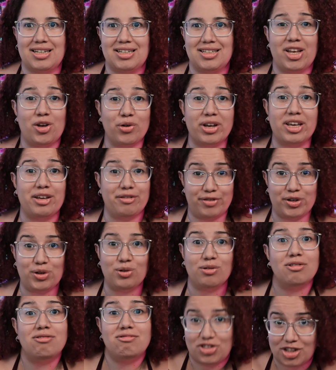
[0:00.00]
You'll give
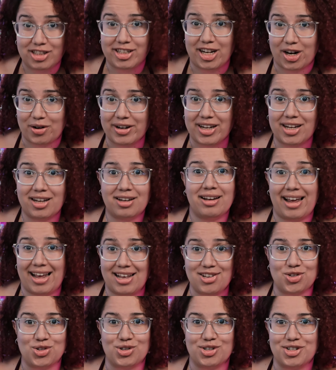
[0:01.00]
you generic
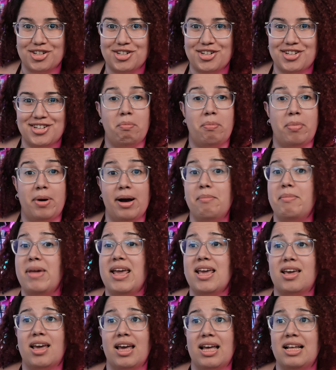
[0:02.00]
answers, but
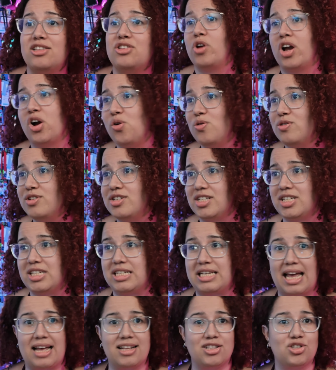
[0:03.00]
make it cozy
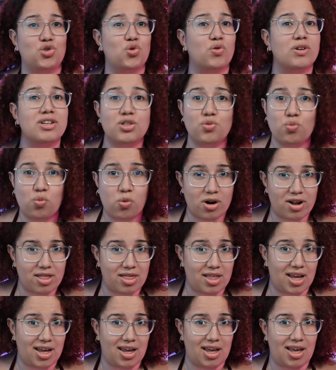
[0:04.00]
and
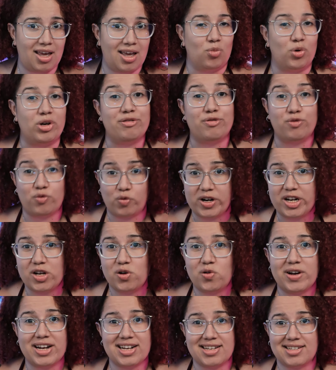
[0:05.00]
trustworthy with real
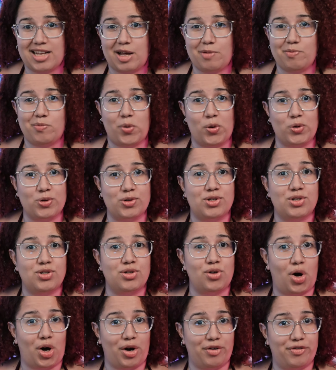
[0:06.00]
examples
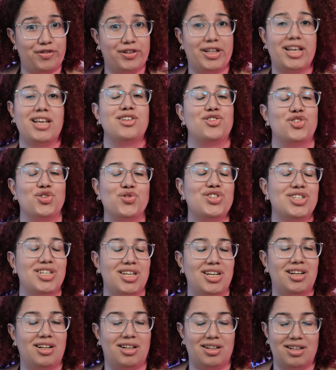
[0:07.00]
of things you're
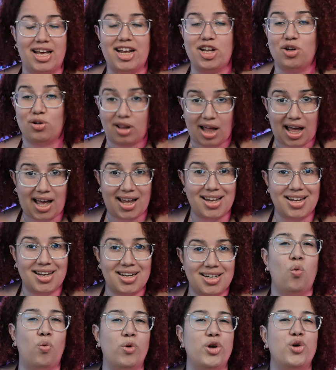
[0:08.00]
seeing that you like.
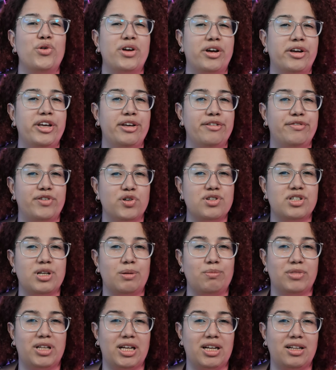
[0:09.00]
We'll give you
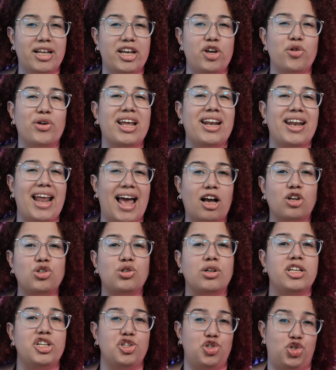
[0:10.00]
something that you can
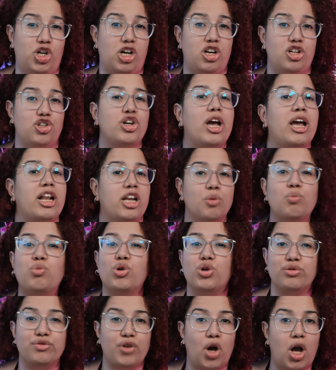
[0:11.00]
actually judge and
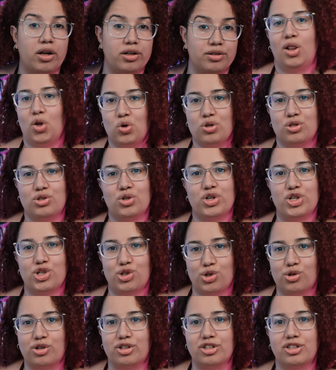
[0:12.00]
improve on. Long story
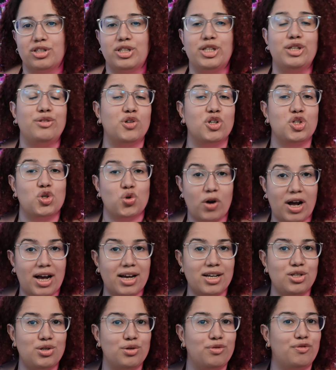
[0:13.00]
short, if you're trying
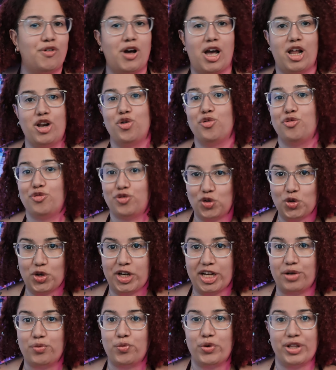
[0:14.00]
to find your
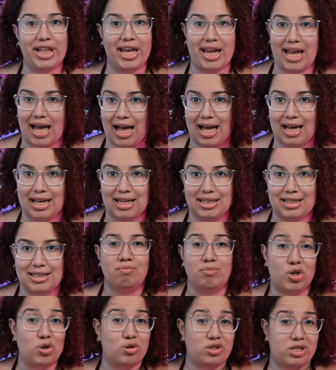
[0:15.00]
footing with AI,
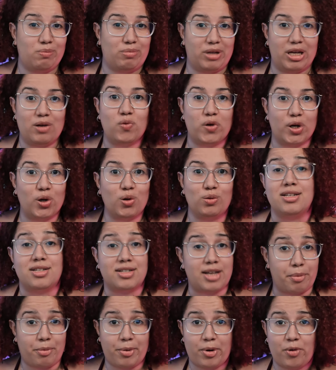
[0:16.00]
build something real.
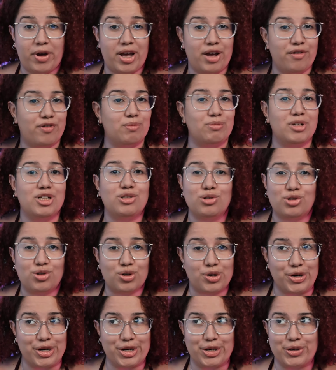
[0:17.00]
Step away from the
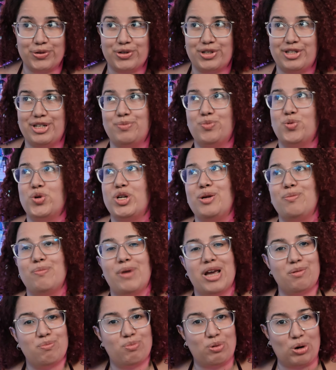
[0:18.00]
tutorials, the
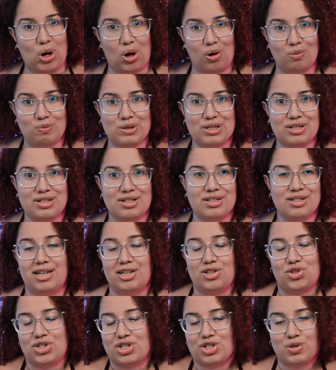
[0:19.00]
pre-made prompts,
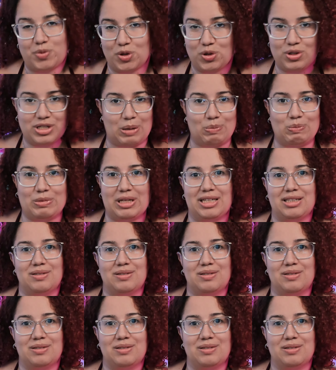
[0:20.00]
and just build something.